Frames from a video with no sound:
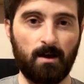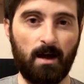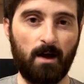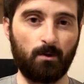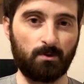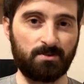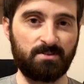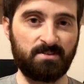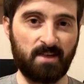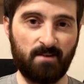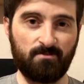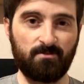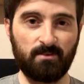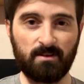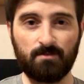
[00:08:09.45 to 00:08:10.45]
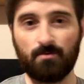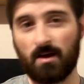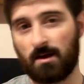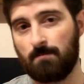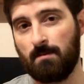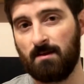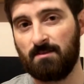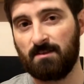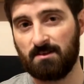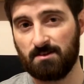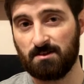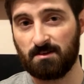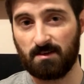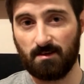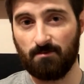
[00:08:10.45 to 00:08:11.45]
I would definitely recommend that
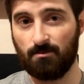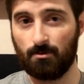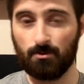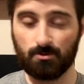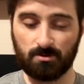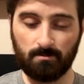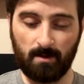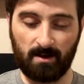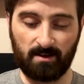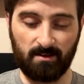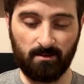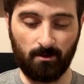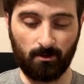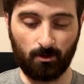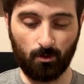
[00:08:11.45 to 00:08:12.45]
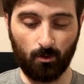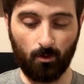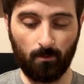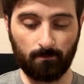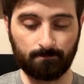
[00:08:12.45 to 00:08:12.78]
you give Uzumaki a go.